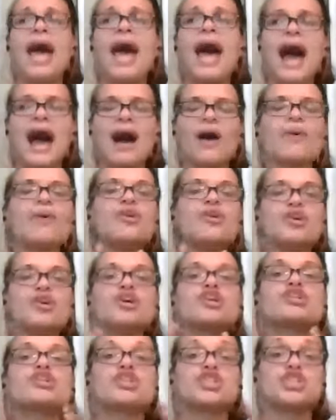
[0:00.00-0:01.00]
how are you
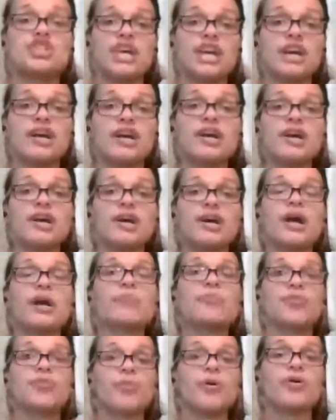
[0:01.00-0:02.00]
going to share
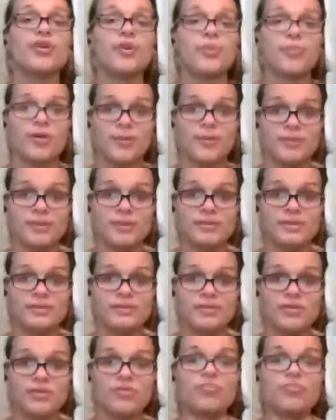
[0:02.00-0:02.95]
and promote your purpose